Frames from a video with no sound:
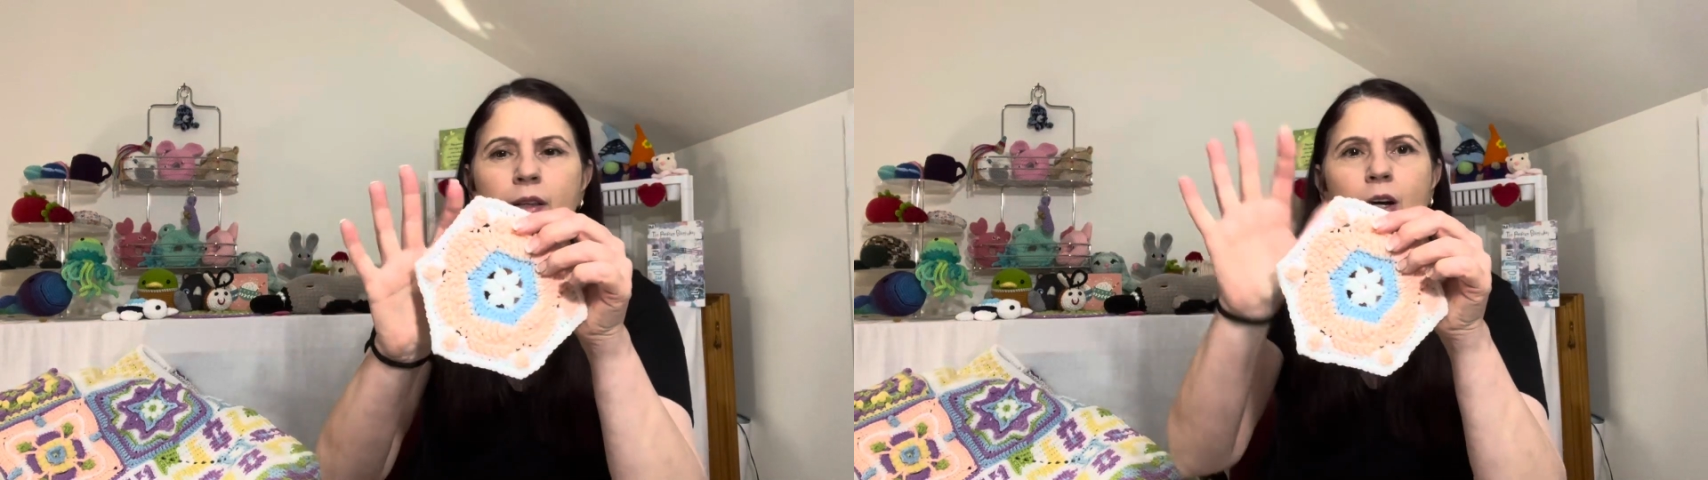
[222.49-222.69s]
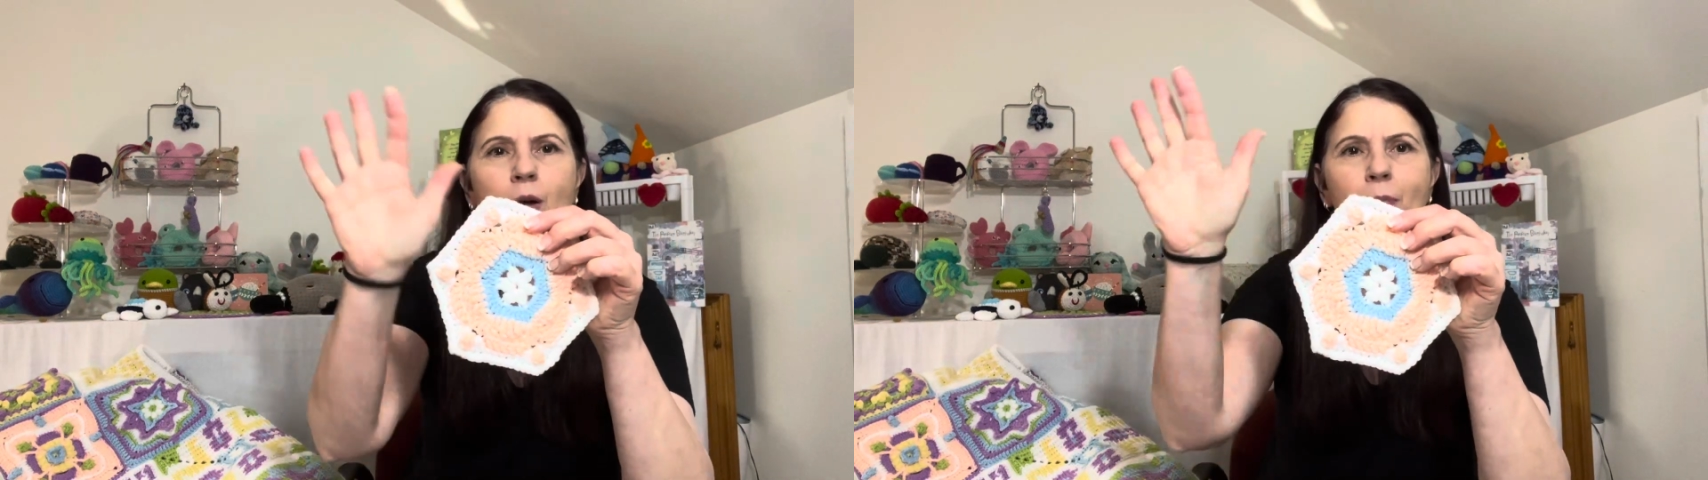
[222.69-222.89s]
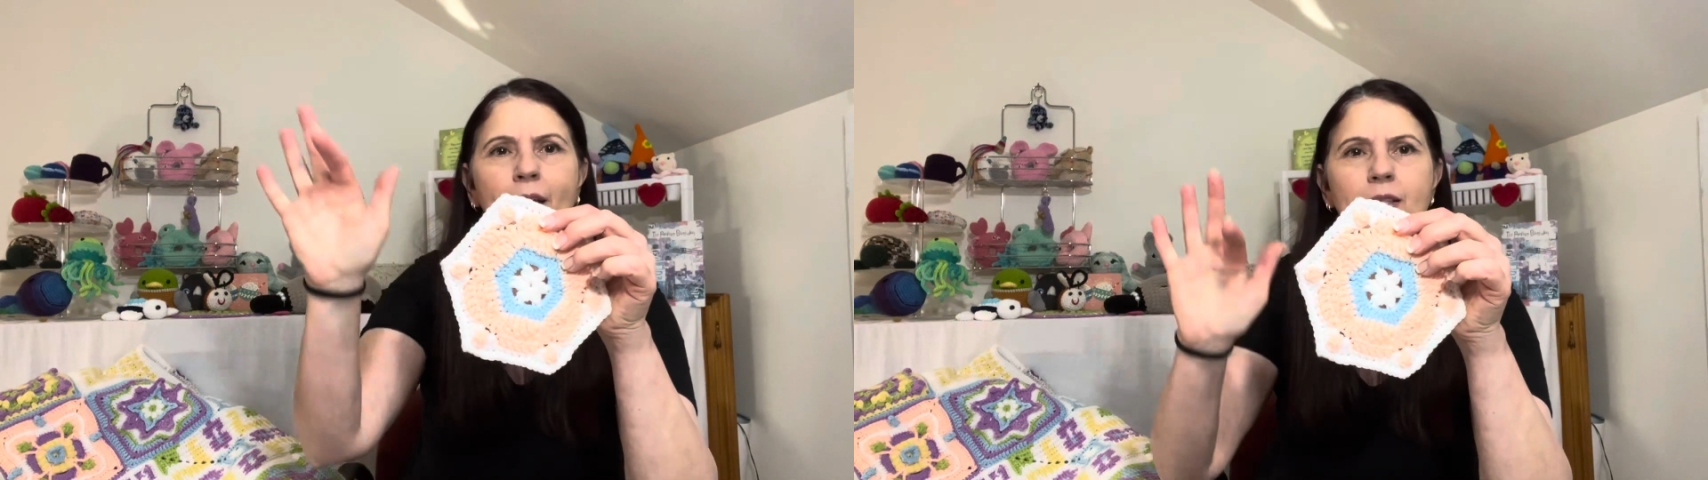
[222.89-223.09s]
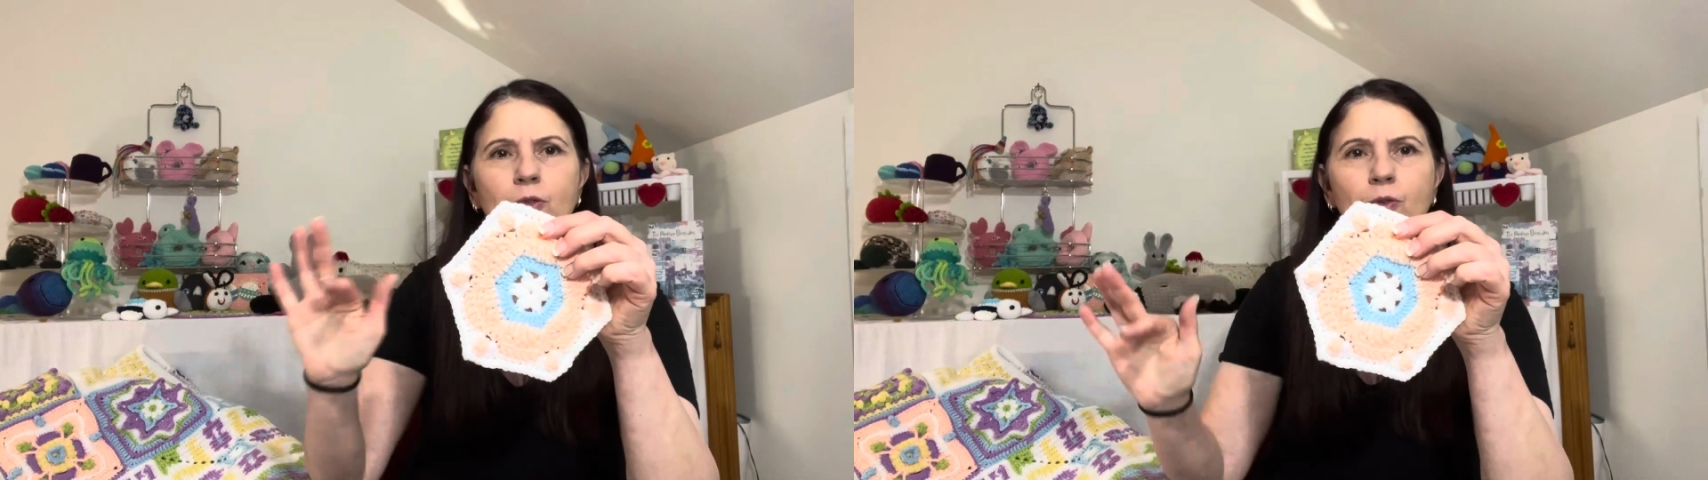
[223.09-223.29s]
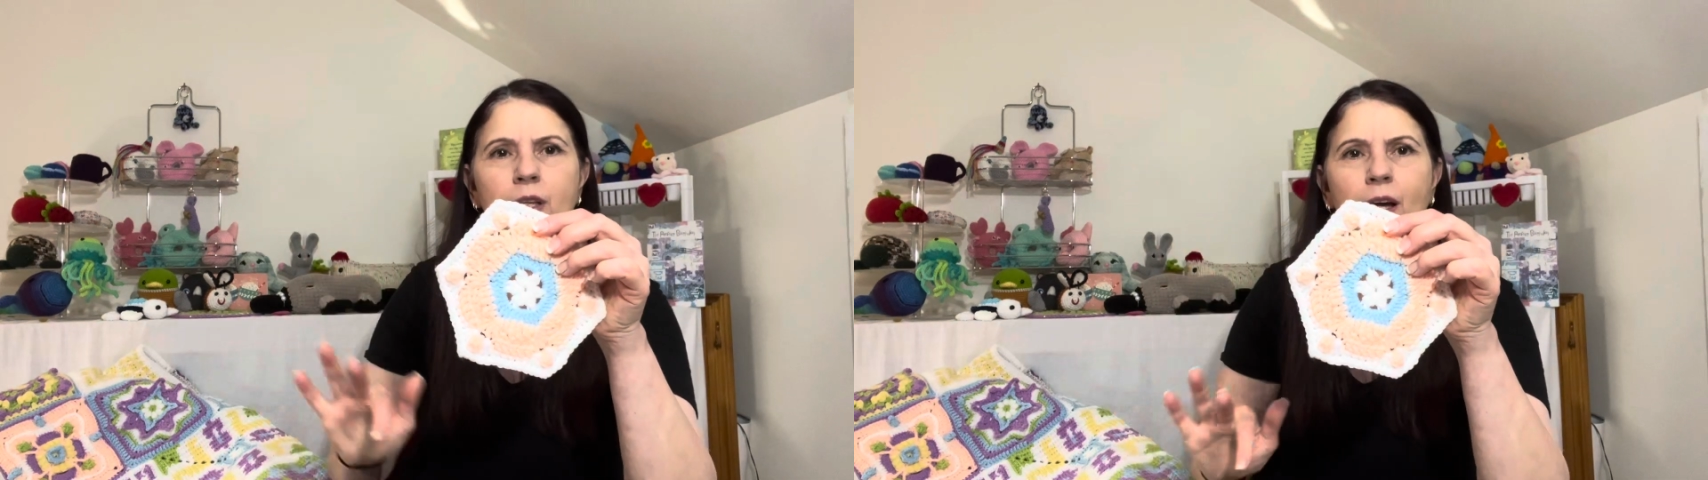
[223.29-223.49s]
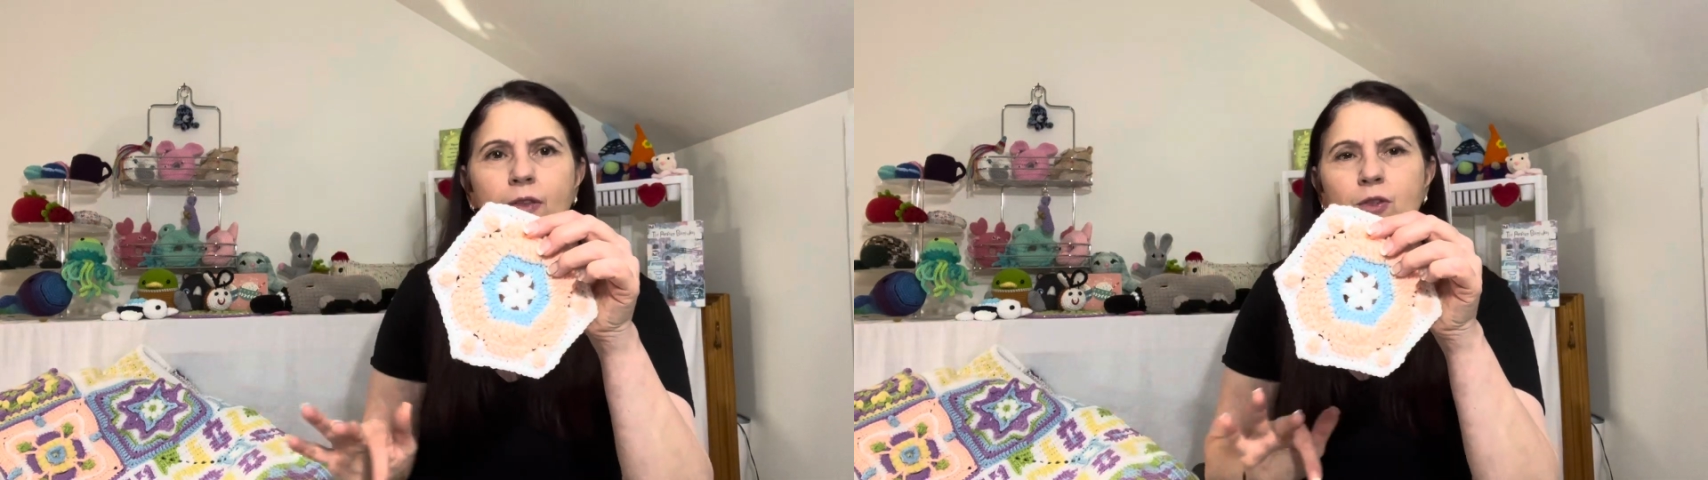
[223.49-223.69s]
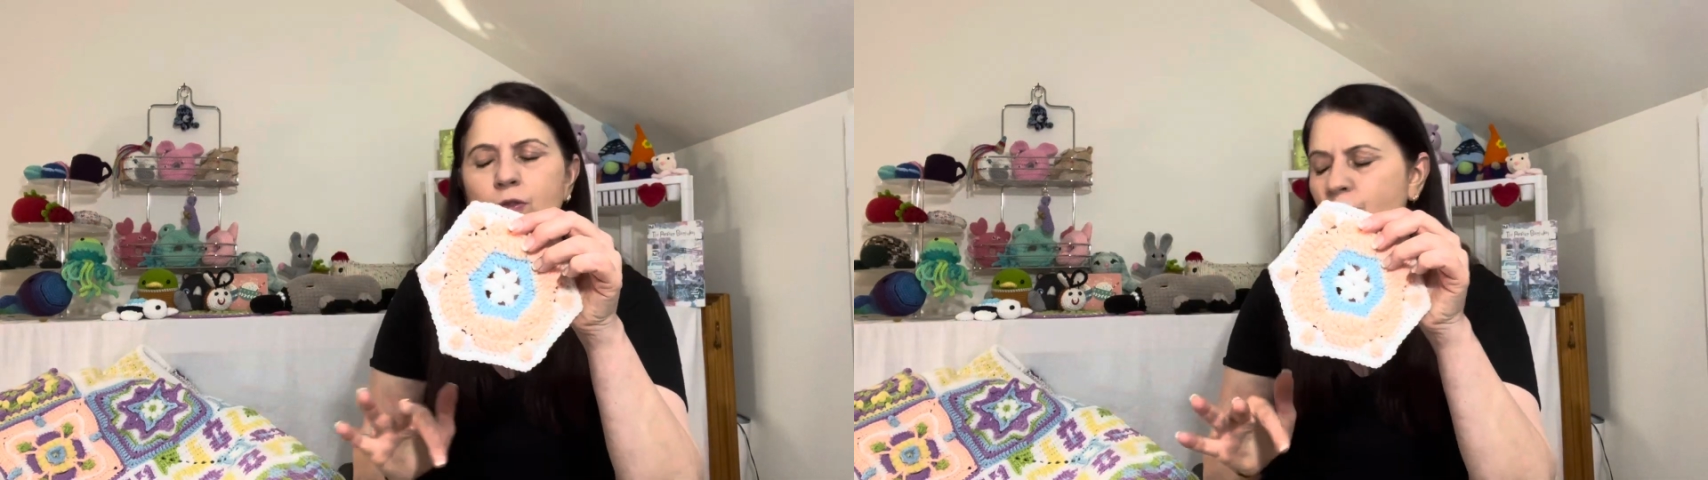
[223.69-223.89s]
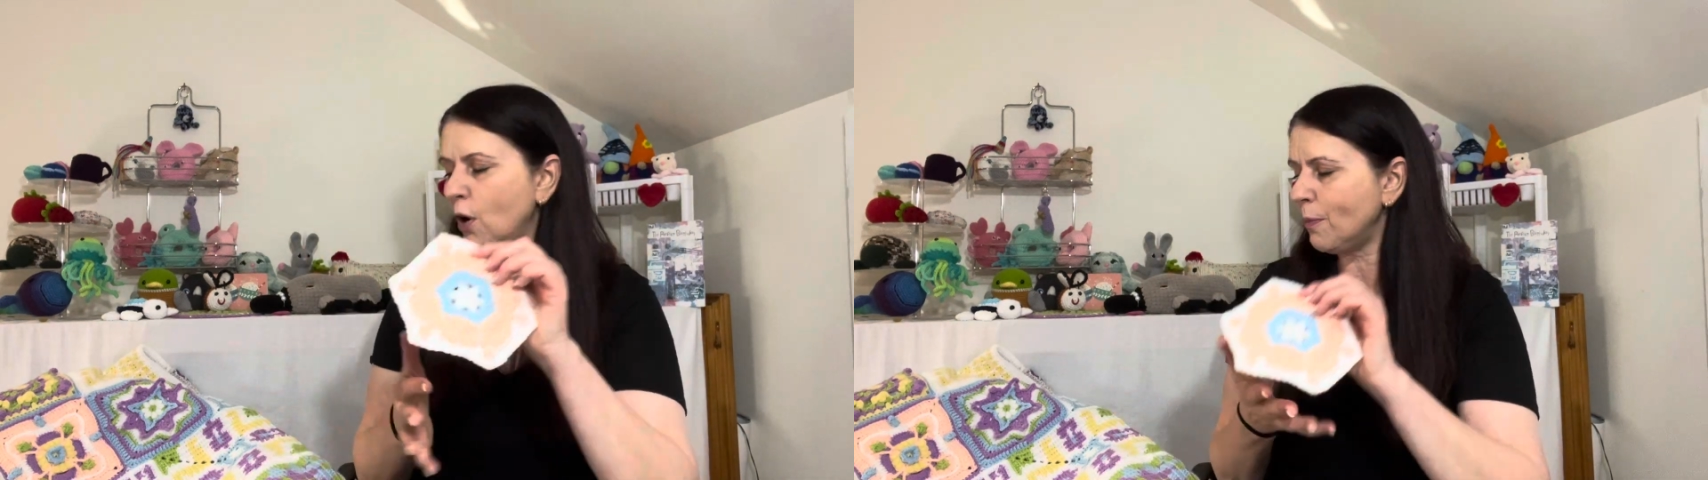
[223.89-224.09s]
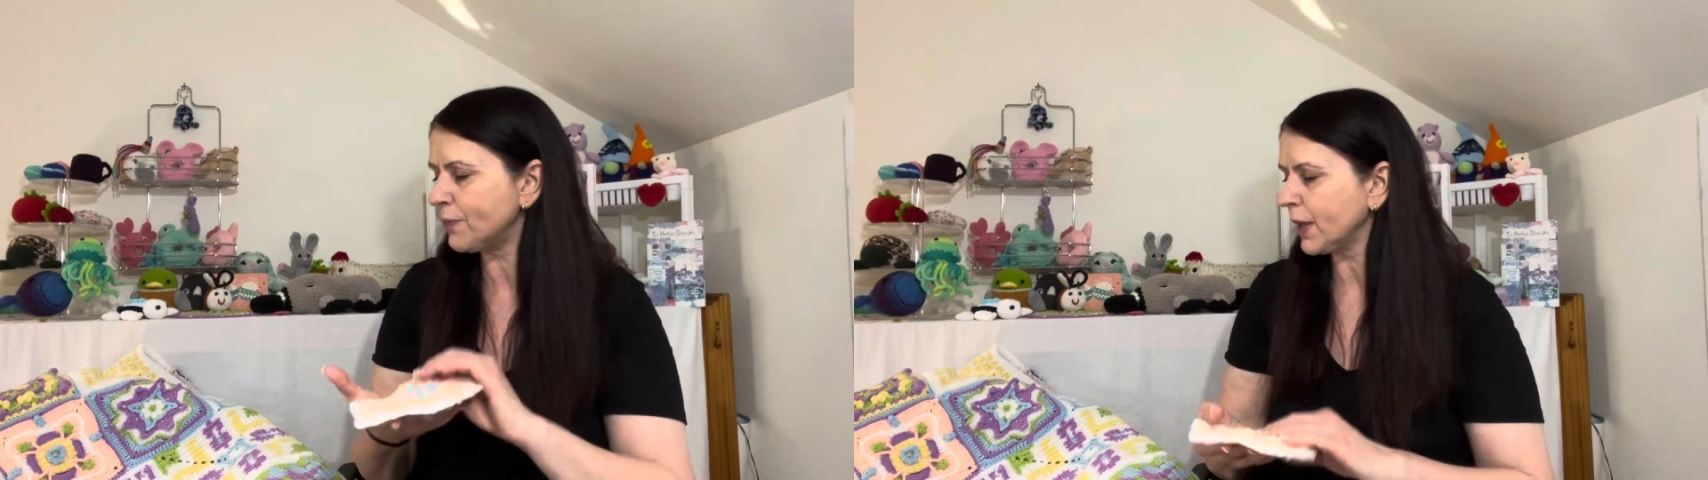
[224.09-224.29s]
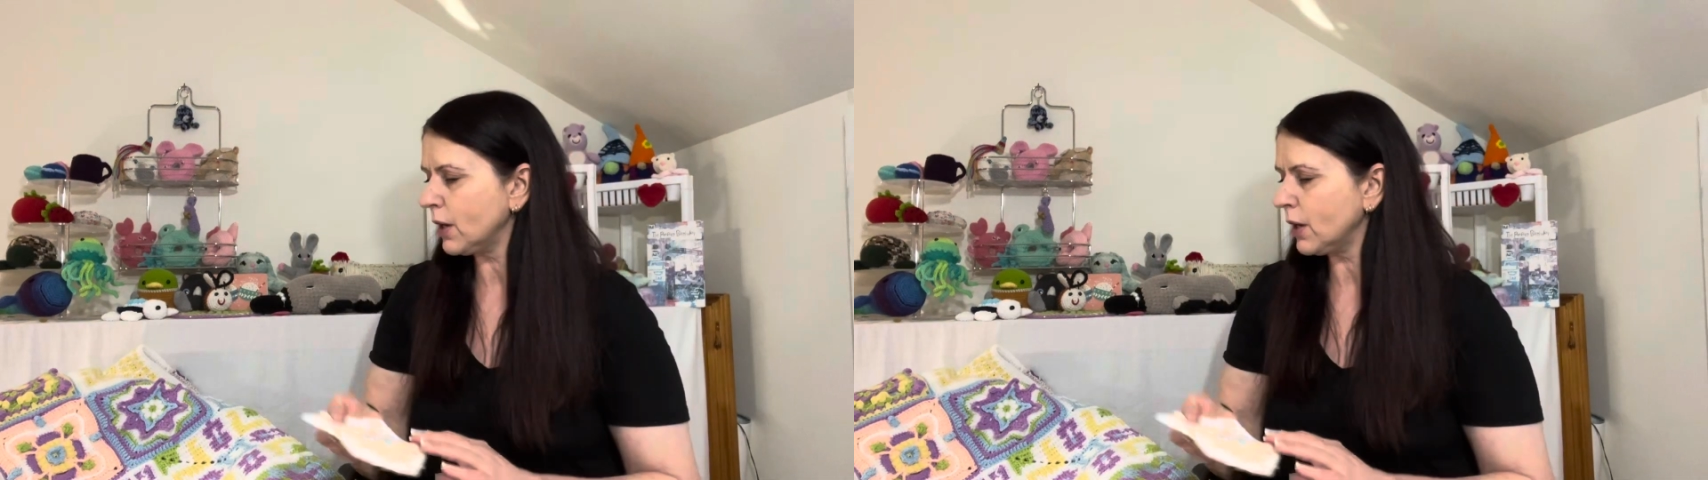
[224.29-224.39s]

that I based all the others from.